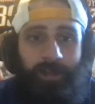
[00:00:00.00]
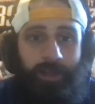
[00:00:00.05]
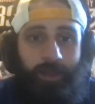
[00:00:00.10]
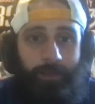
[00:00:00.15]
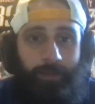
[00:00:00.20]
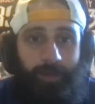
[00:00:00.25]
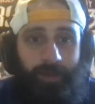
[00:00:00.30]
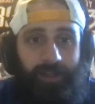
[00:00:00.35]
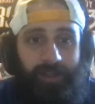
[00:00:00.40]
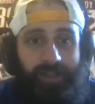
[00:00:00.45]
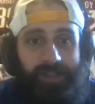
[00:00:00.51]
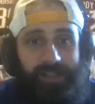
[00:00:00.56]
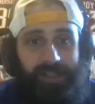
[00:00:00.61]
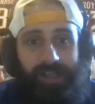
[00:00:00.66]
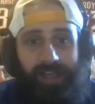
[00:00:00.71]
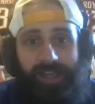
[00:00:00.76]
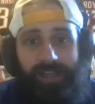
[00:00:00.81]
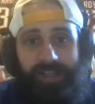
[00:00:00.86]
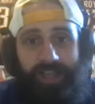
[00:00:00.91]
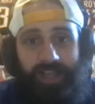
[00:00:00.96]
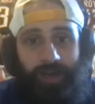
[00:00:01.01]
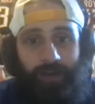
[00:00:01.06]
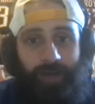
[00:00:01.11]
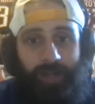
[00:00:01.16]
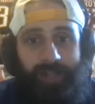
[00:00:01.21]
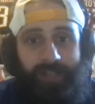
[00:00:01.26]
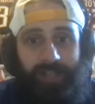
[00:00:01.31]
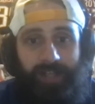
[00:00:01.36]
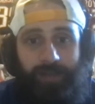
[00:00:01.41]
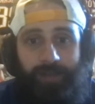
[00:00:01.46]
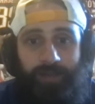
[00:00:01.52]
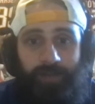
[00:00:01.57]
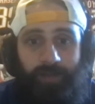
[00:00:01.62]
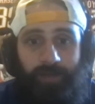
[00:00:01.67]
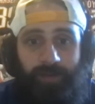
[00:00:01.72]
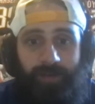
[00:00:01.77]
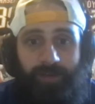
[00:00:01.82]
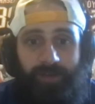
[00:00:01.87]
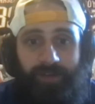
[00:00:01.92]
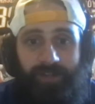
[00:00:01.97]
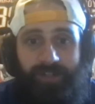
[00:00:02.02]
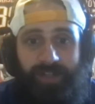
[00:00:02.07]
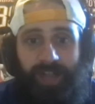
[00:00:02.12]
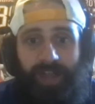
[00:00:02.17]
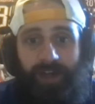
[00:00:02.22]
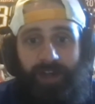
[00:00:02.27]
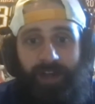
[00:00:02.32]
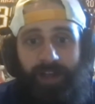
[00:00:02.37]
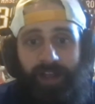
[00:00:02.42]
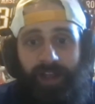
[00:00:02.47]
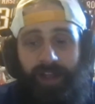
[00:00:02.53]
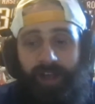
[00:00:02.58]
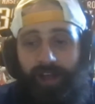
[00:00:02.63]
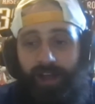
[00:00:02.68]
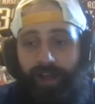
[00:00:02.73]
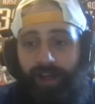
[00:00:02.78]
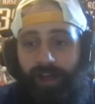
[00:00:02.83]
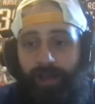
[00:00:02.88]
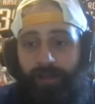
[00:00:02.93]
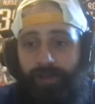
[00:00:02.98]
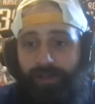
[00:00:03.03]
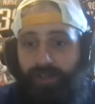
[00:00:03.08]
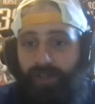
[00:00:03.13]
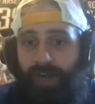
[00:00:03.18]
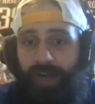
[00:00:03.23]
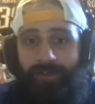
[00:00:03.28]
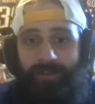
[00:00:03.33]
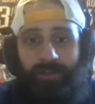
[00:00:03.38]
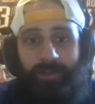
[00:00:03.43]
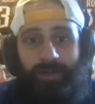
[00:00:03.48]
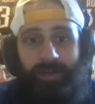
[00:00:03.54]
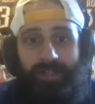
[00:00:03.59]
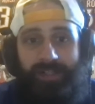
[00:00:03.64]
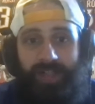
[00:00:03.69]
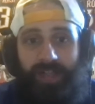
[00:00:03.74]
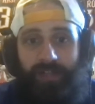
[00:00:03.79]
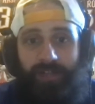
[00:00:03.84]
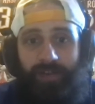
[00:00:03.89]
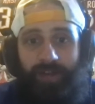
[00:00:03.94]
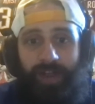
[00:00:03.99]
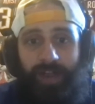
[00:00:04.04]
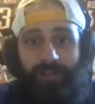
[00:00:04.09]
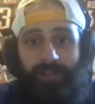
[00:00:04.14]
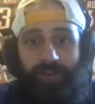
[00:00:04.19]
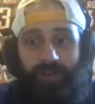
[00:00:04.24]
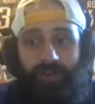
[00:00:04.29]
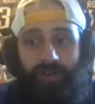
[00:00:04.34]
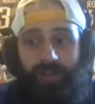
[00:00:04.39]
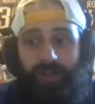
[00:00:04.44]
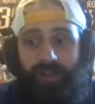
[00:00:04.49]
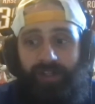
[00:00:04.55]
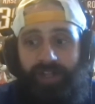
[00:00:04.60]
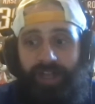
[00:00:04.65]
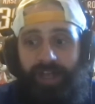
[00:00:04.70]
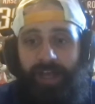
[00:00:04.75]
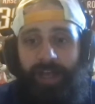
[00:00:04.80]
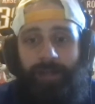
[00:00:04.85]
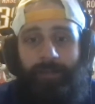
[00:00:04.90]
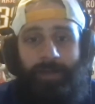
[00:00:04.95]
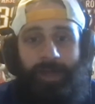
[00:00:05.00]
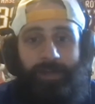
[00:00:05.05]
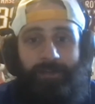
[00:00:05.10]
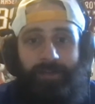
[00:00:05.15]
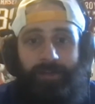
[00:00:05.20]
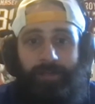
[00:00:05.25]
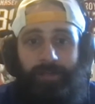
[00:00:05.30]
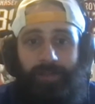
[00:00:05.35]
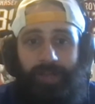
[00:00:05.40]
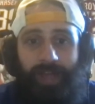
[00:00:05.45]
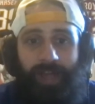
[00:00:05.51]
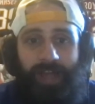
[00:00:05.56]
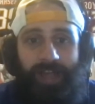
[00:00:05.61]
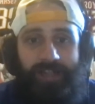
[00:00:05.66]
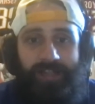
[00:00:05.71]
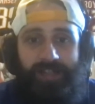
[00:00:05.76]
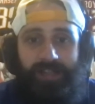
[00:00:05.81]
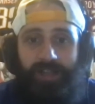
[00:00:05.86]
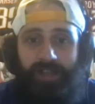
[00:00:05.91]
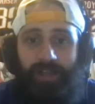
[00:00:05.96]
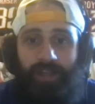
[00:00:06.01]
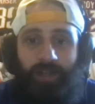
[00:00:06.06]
But listen, guys, I don't want to take up too much of your Saturday. I'm sure everybody's out there having a good time, having a blast.